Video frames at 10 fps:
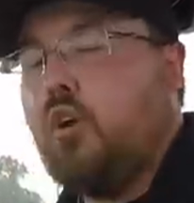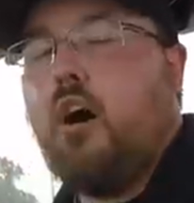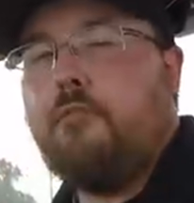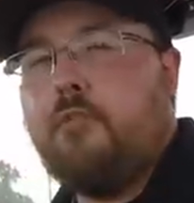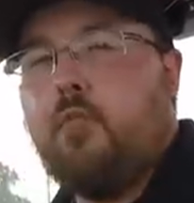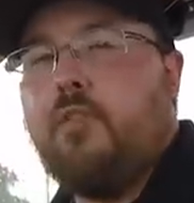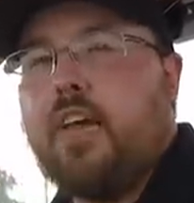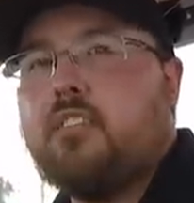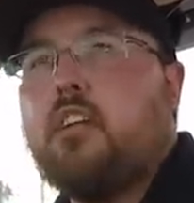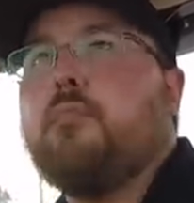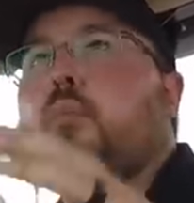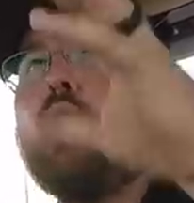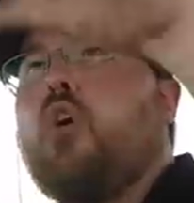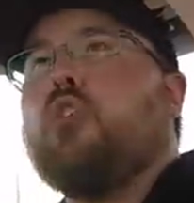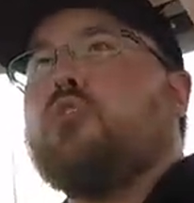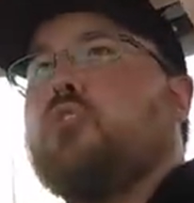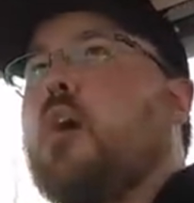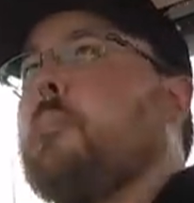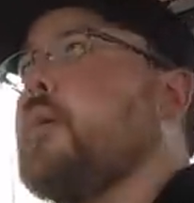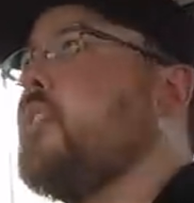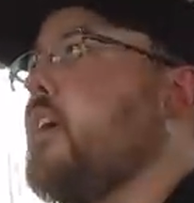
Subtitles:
off fast enough, where ours are up in the